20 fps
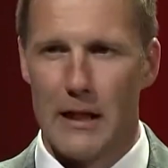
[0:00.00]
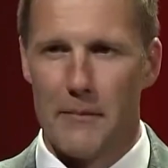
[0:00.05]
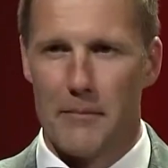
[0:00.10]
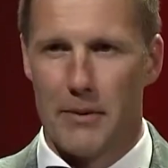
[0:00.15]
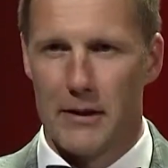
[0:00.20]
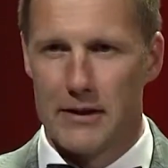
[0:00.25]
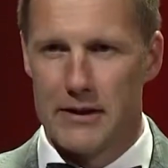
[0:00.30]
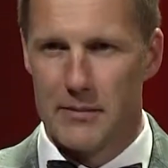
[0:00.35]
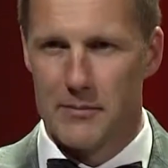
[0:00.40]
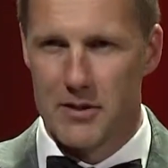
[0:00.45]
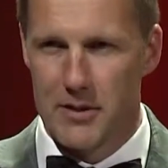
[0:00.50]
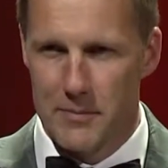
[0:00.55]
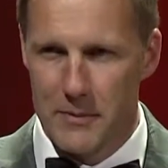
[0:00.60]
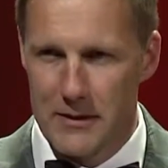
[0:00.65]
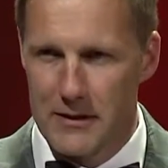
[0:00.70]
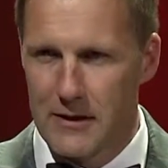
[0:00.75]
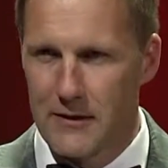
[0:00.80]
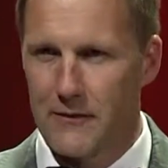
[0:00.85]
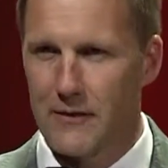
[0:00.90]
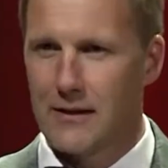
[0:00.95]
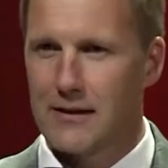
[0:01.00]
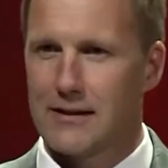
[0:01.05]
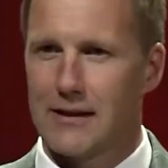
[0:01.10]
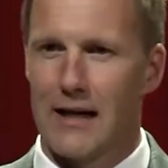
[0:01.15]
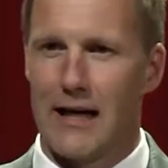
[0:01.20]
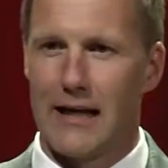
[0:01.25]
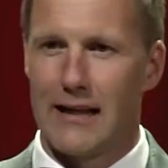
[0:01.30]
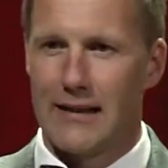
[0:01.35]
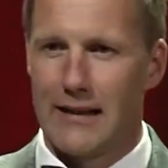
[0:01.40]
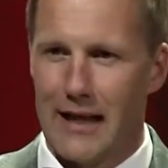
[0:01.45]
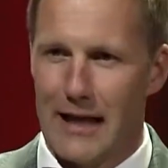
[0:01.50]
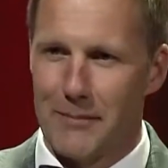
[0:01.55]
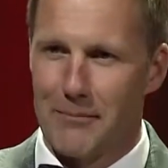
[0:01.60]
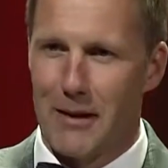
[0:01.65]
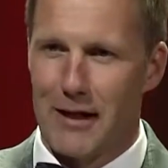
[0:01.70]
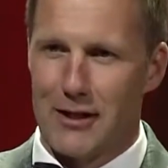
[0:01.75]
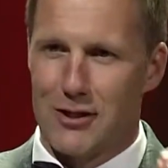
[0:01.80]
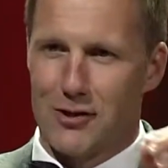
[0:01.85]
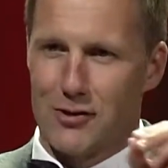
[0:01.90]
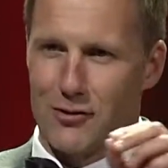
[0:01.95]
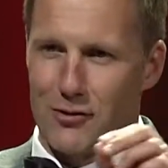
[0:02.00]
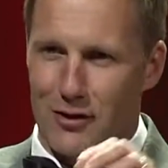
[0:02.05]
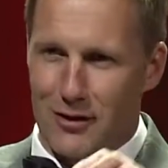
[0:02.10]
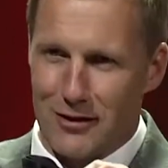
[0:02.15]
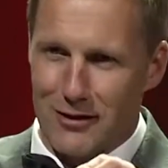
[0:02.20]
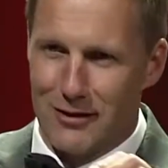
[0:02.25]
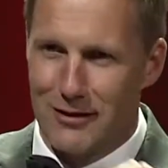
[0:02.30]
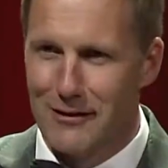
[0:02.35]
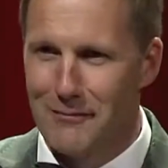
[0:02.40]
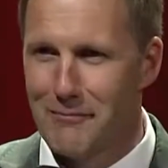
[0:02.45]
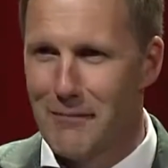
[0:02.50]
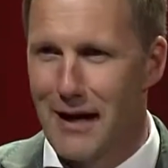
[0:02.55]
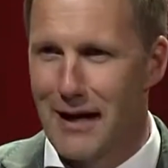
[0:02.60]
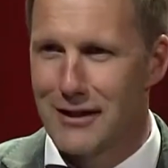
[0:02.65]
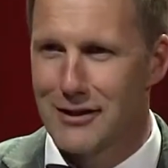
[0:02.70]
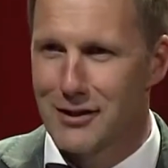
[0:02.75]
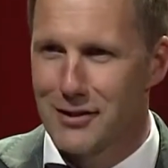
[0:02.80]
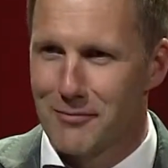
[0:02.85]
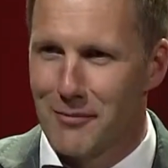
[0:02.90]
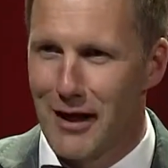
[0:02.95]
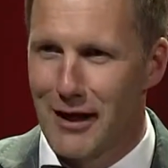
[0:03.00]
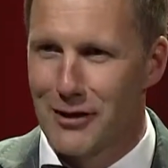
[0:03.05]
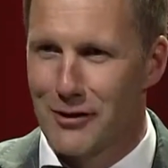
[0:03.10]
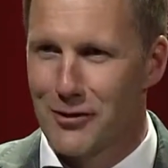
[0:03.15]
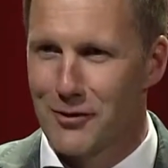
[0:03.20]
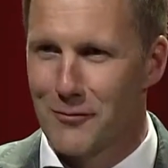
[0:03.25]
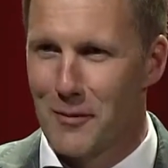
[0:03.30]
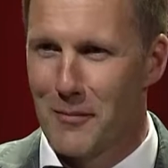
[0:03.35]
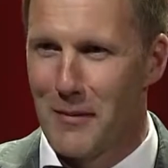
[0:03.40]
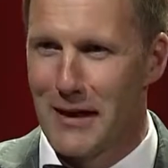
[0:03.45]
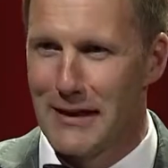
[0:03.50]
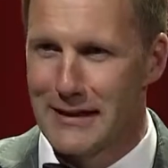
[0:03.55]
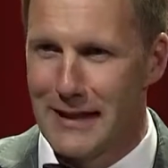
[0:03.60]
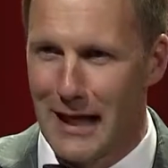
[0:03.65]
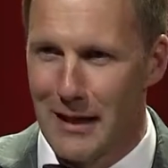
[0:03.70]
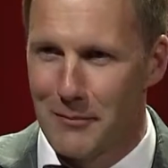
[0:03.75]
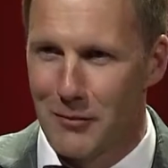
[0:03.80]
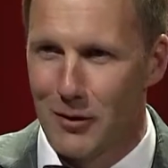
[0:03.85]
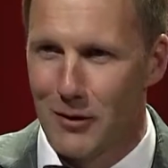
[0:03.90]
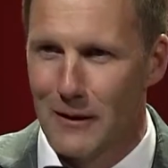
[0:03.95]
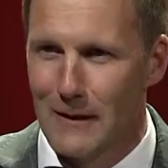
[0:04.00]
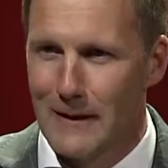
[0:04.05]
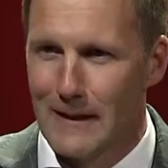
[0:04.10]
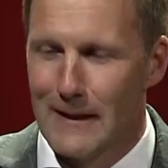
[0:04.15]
But some specifics, I thank my struggle mastermind group at my table.